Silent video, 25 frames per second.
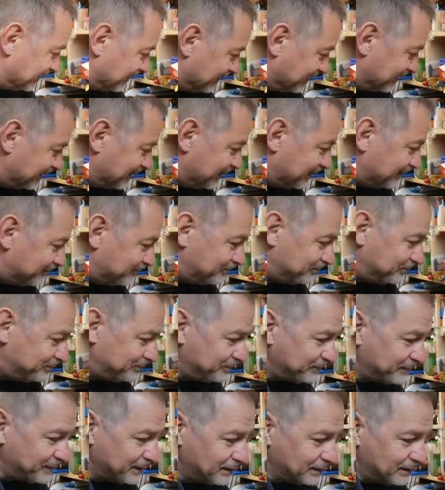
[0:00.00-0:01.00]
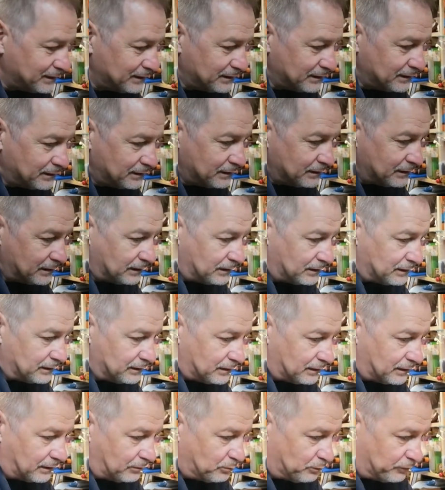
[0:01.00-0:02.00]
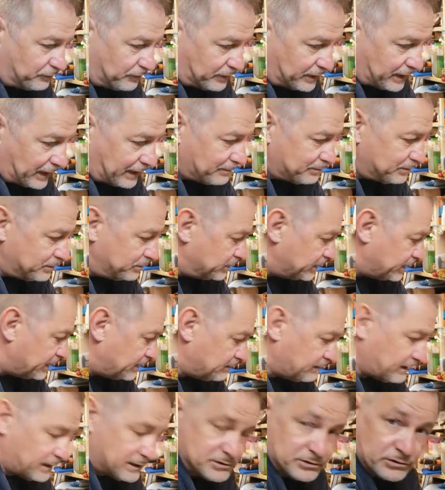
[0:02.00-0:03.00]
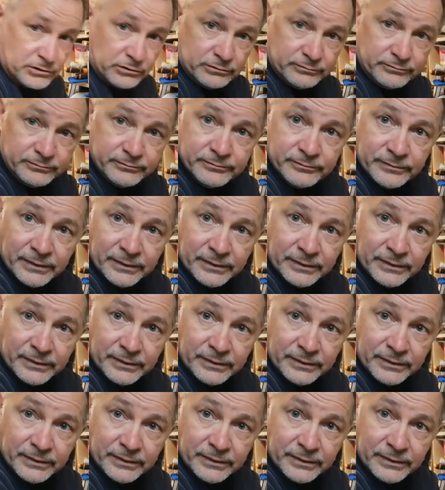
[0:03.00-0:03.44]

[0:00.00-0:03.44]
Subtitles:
I'm very happy with how that's gone.